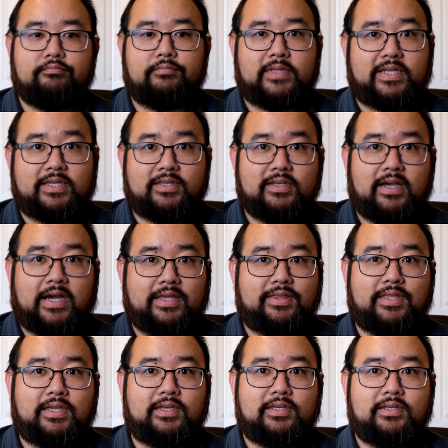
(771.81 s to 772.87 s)
Like, I
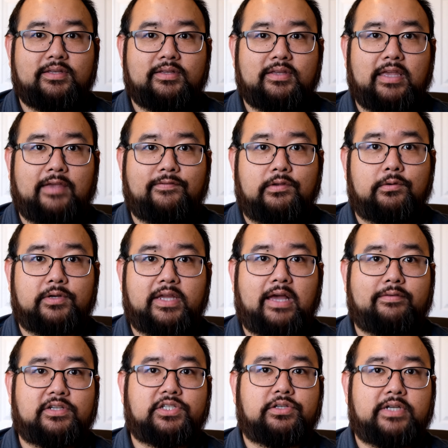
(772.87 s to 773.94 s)
think if you were to
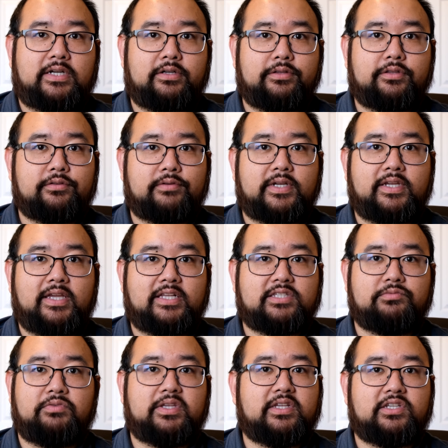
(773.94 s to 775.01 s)
have a shootout of the three,
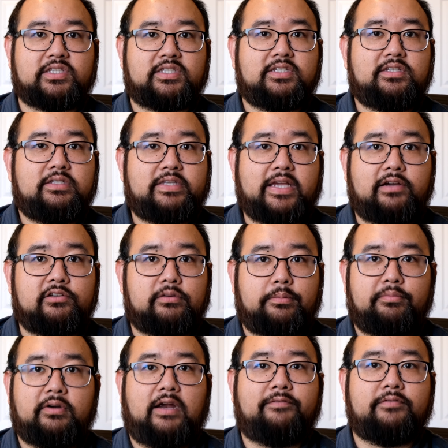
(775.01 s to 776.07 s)
it's really just down to a
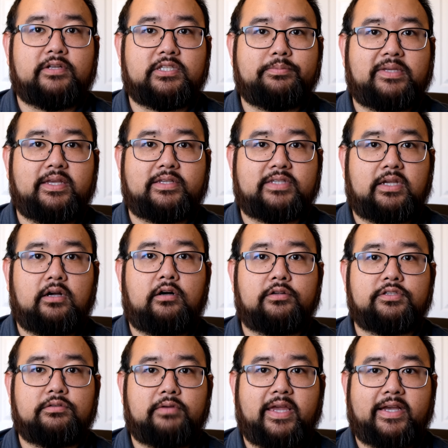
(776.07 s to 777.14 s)
preference because they all
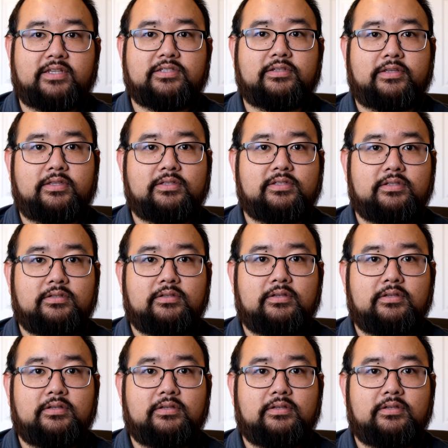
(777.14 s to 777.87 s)
do excellent.